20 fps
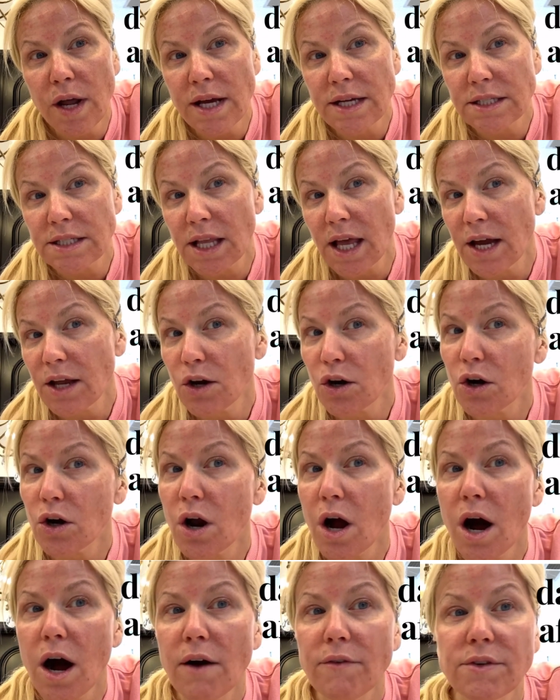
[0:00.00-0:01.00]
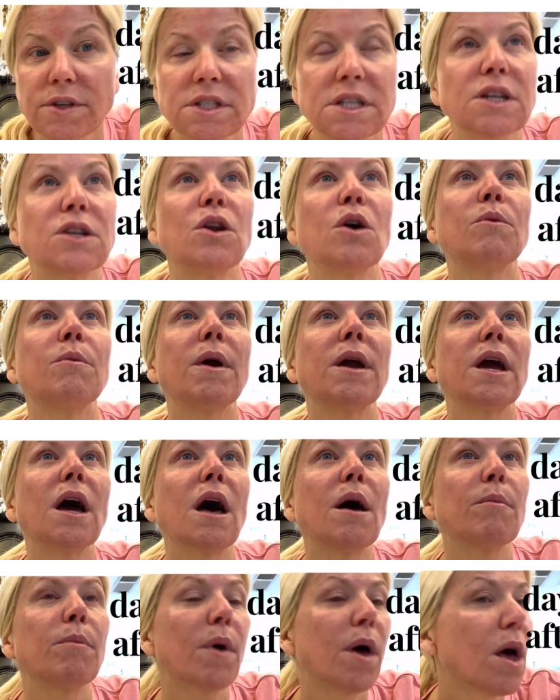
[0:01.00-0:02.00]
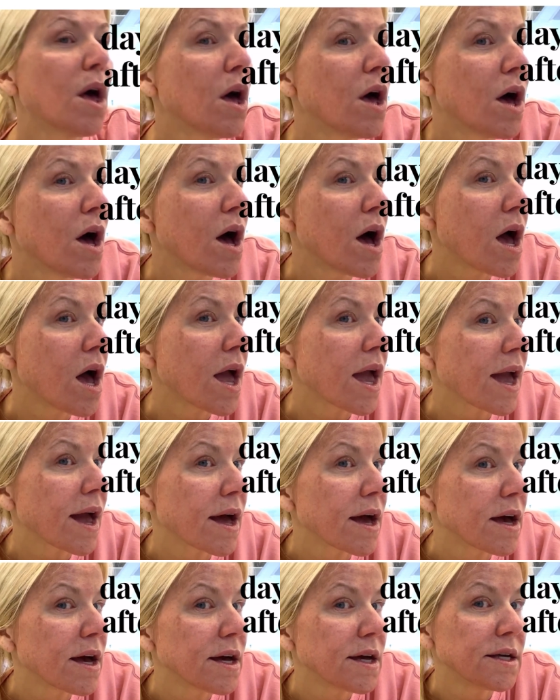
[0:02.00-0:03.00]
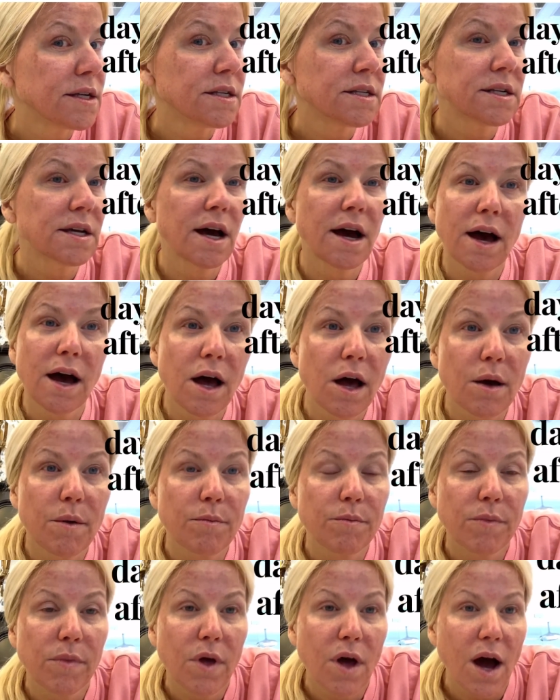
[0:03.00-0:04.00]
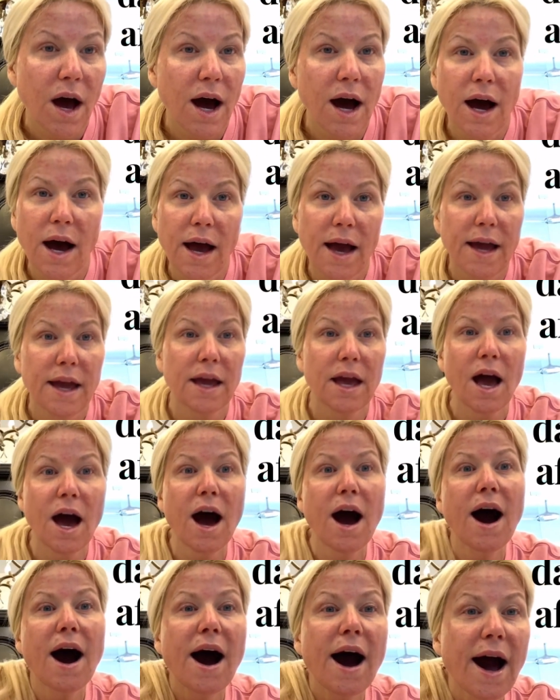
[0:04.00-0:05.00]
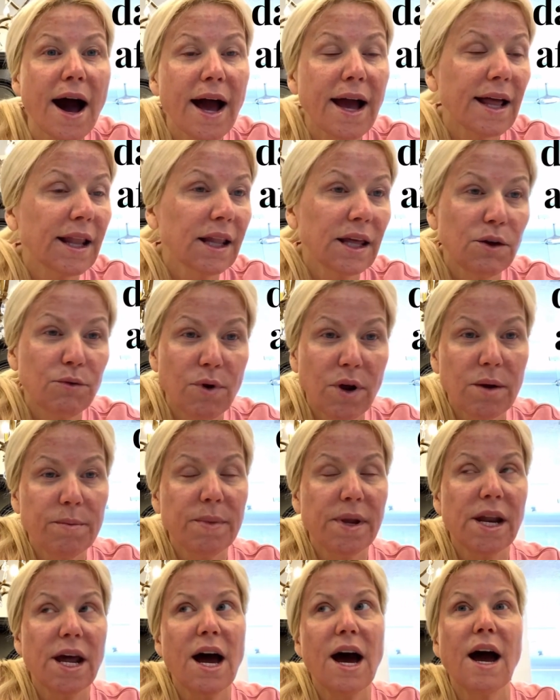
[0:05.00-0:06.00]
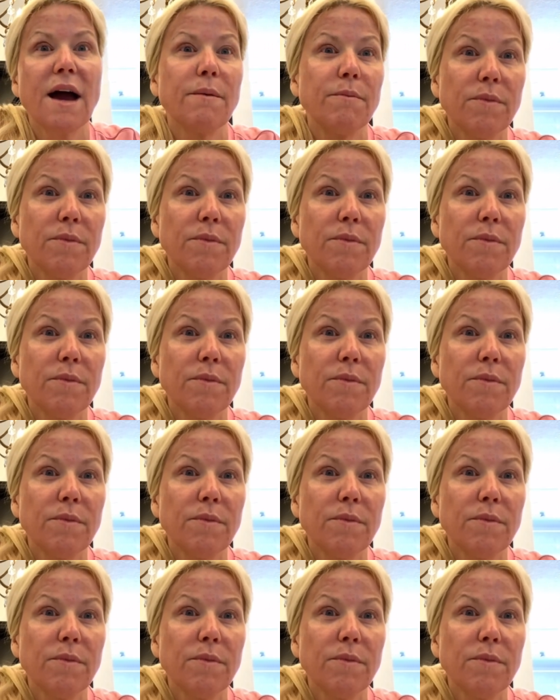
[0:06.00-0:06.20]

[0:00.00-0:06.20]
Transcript: days later, obviously no makeup, and I highly recommend it.